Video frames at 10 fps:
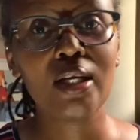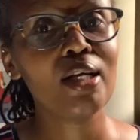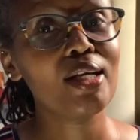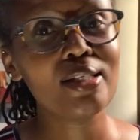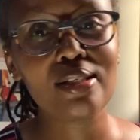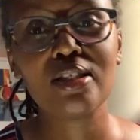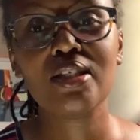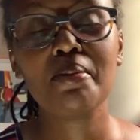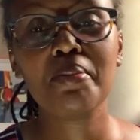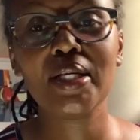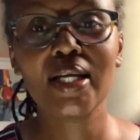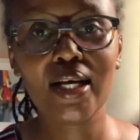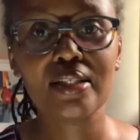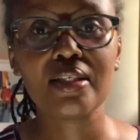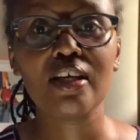It is simply
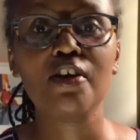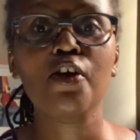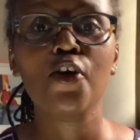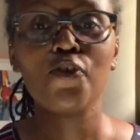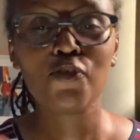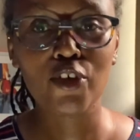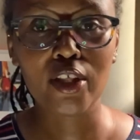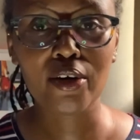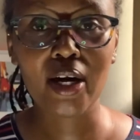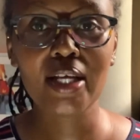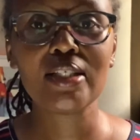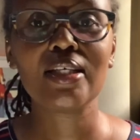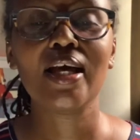asking for the right,